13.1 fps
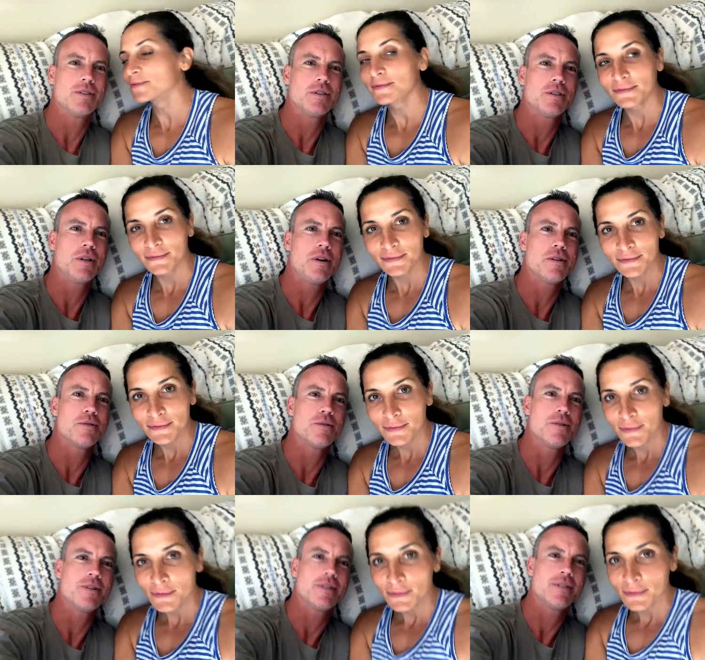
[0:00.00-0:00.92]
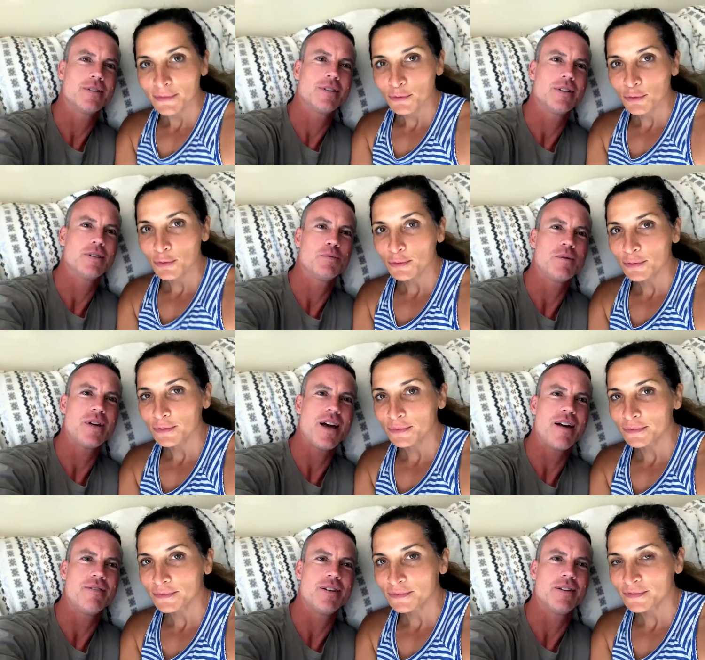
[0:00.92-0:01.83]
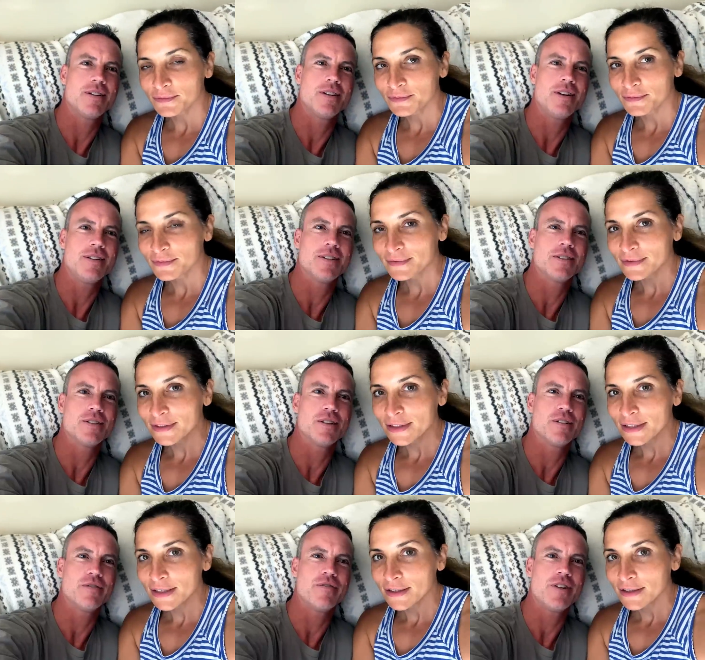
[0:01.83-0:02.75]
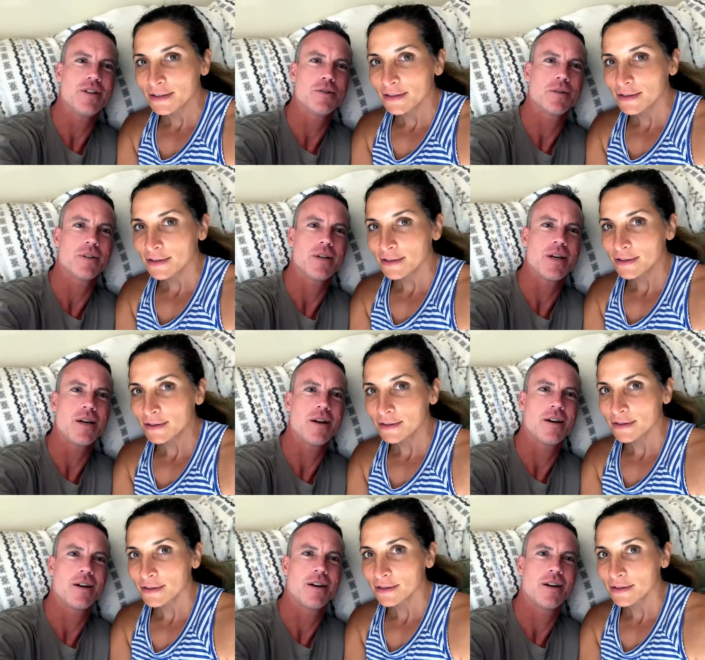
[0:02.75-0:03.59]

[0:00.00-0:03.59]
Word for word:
Speaker 1: So, since we haven't done this officially,